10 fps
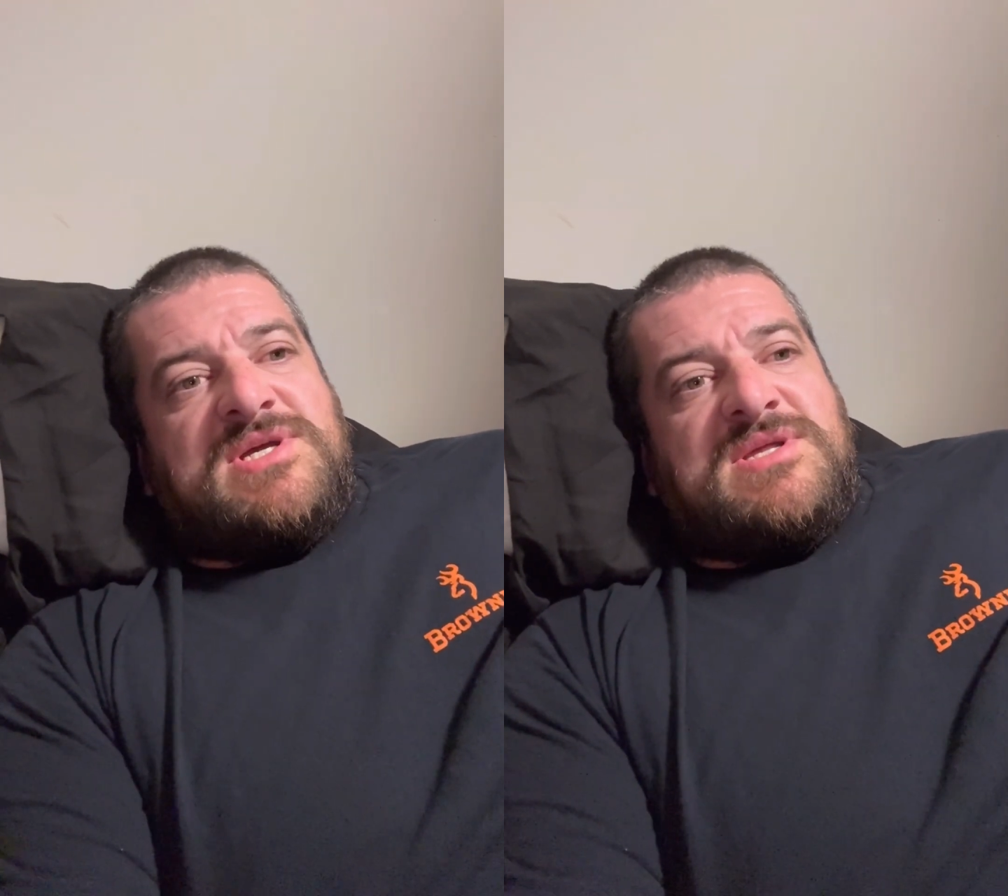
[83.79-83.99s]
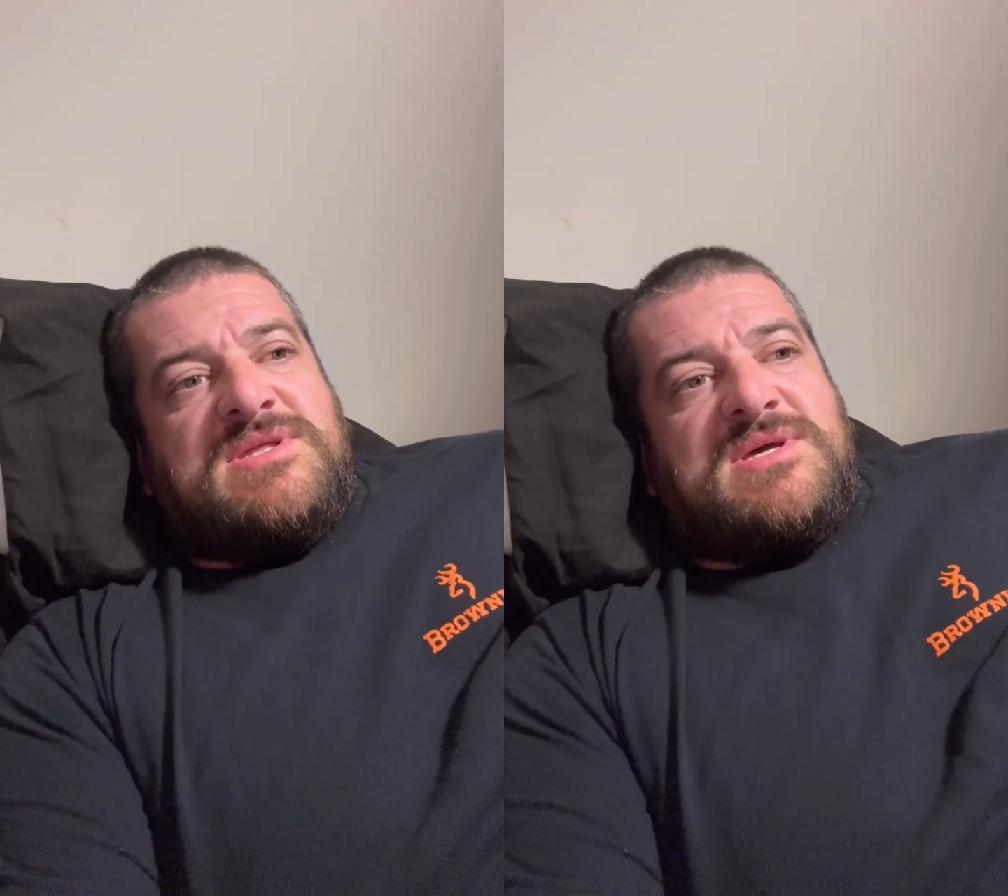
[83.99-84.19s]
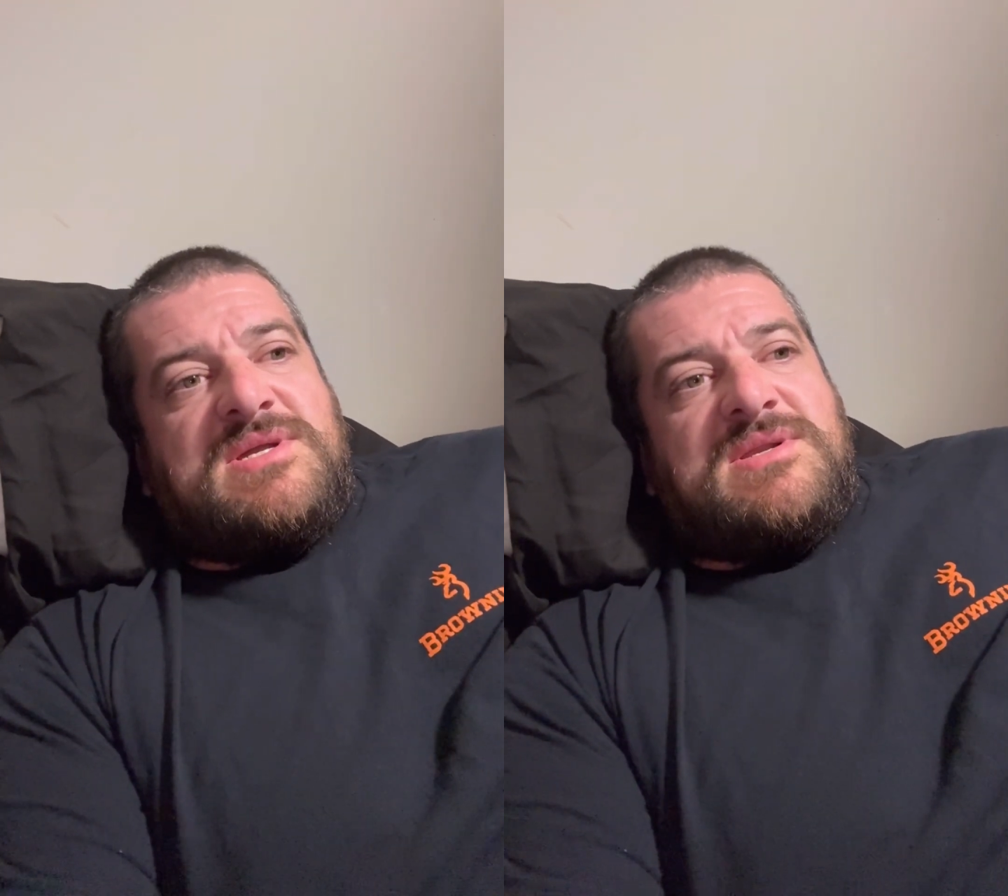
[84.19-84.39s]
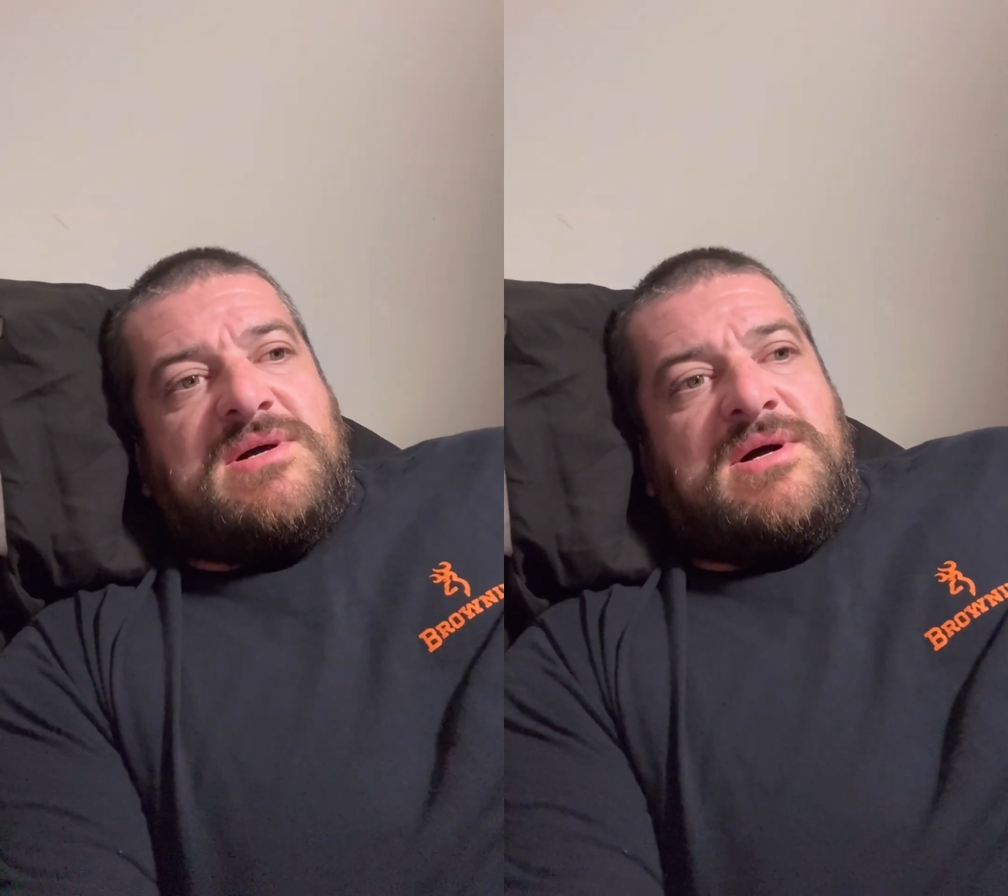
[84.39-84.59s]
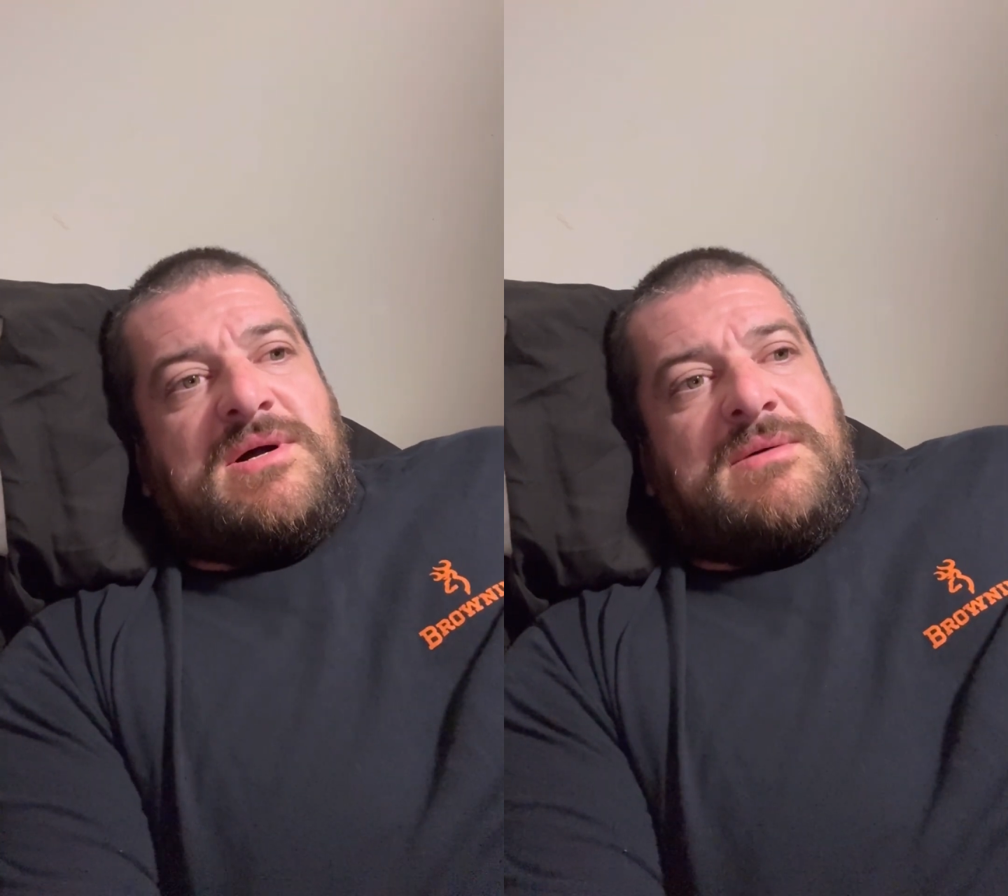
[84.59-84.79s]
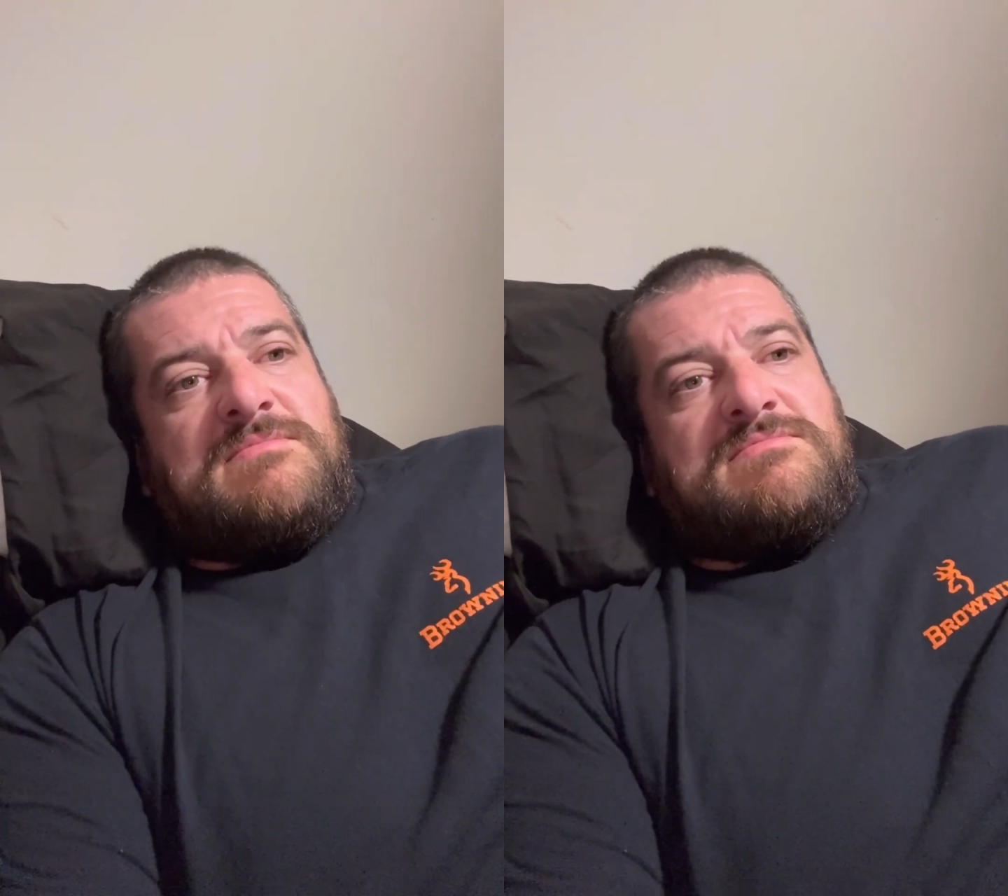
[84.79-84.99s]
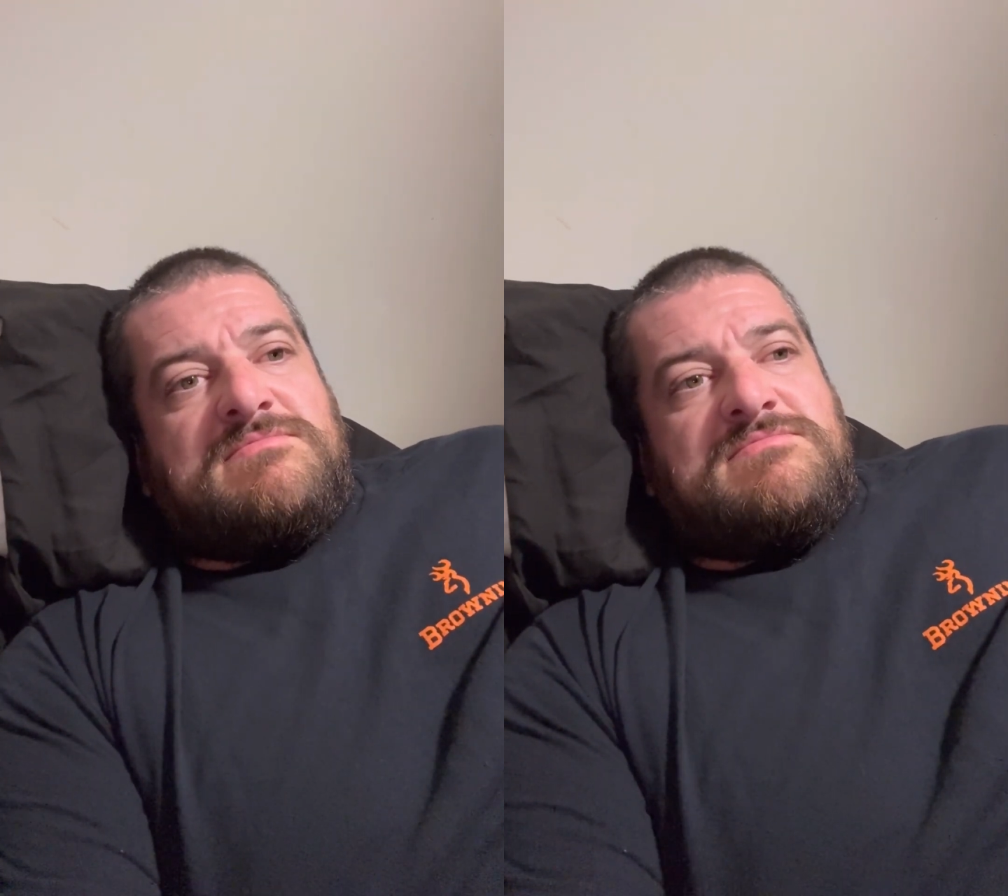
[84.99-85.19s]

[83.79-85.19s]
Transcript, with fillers: and then um